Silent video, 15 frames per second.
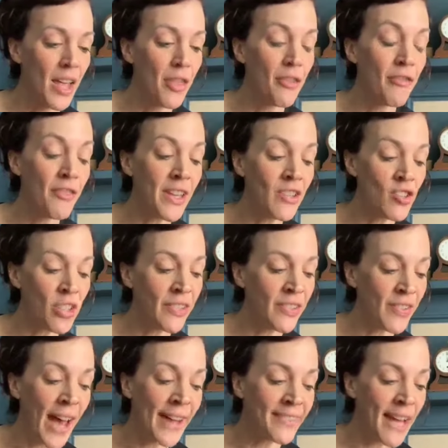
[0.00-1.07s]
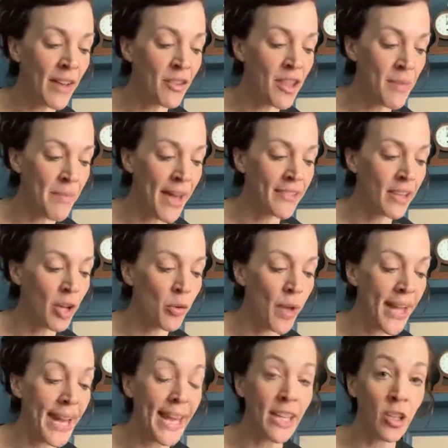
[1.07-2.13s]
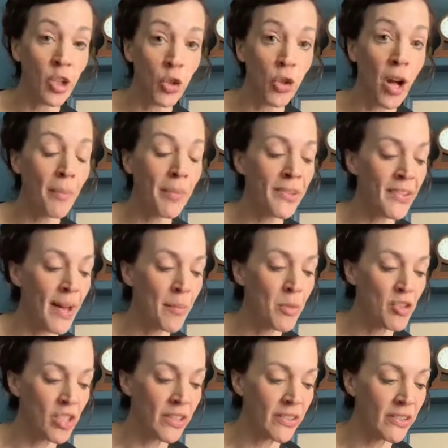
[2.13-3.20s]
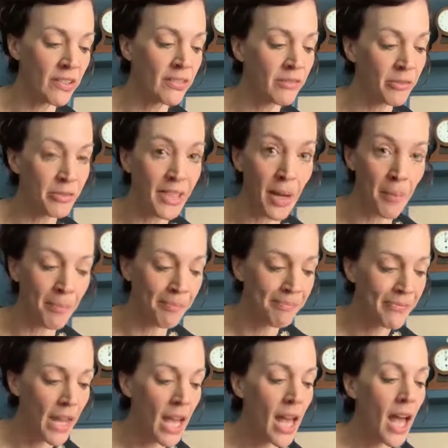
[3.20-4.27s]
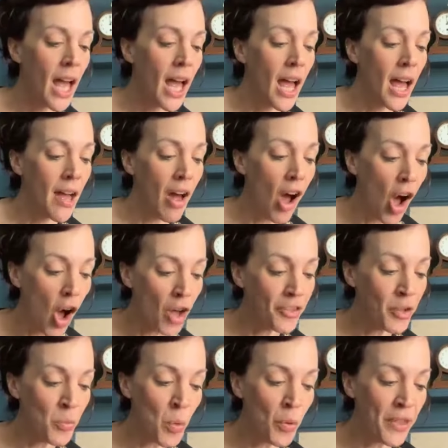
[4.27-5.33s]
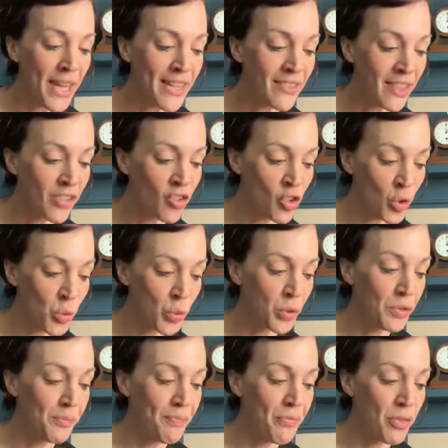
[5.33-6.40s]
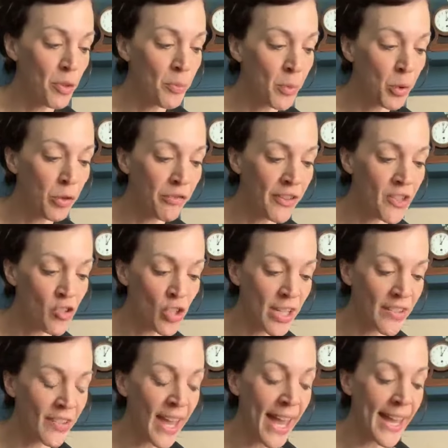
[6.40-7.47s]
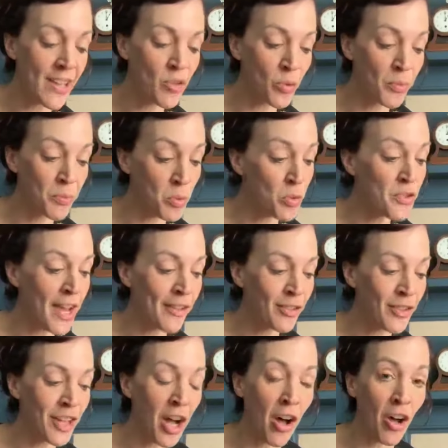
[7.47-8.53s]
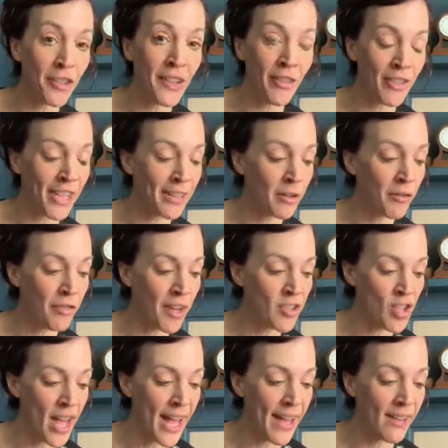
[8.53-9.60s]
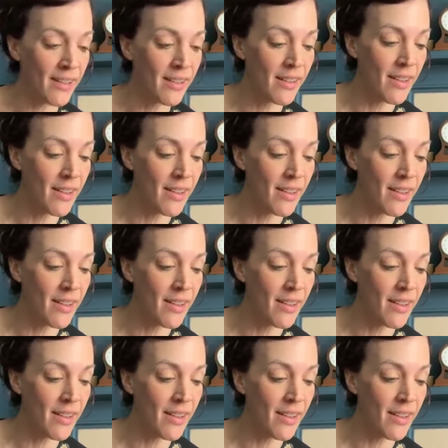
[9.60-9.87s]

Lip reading: The Finches sat down in the meadow and ate cucumber sandwiches. Oh, yum. Arden wore the Indian shawl, the bullfinch in its cage was brought out of the car to have a little fresh air.